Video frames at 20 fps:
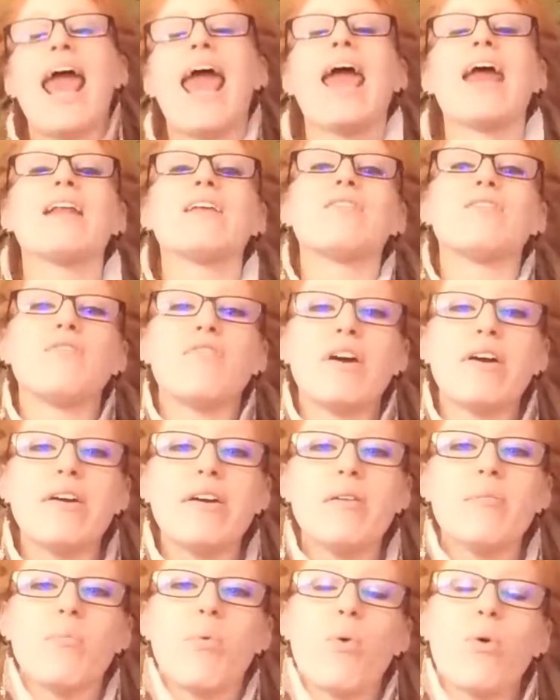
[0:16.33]
and it's very
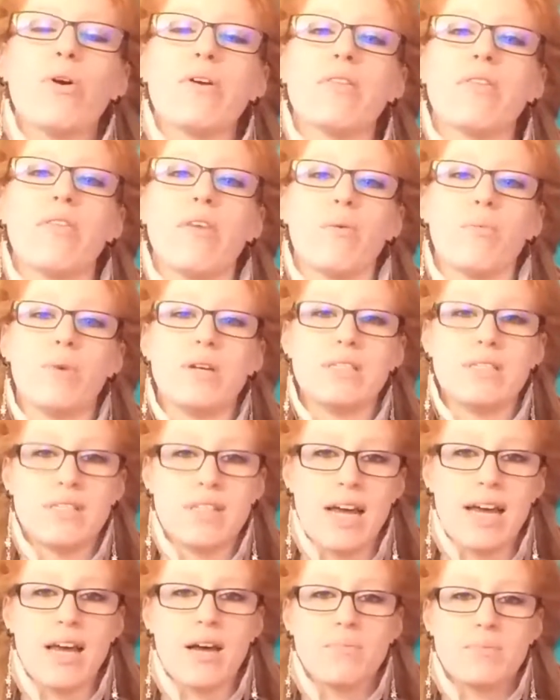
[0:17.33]
important that we
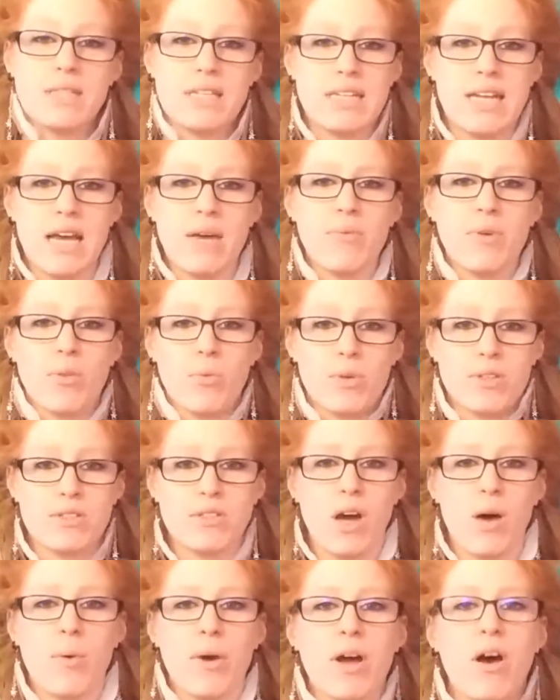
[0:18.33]
stay up to date with what's
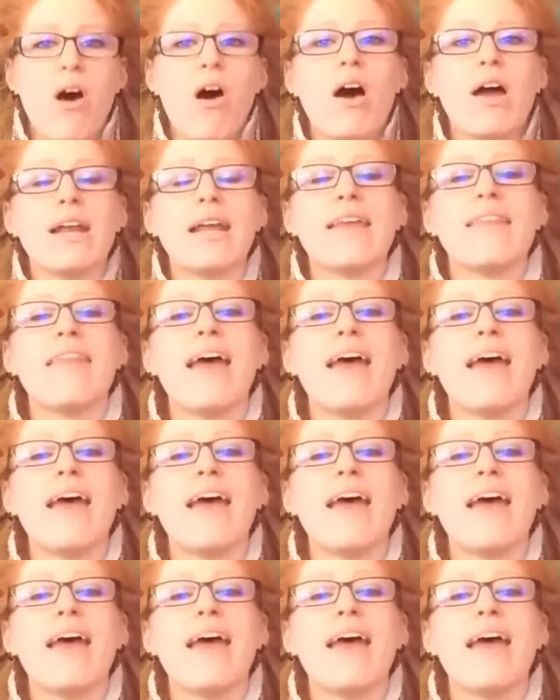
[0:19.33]
going on.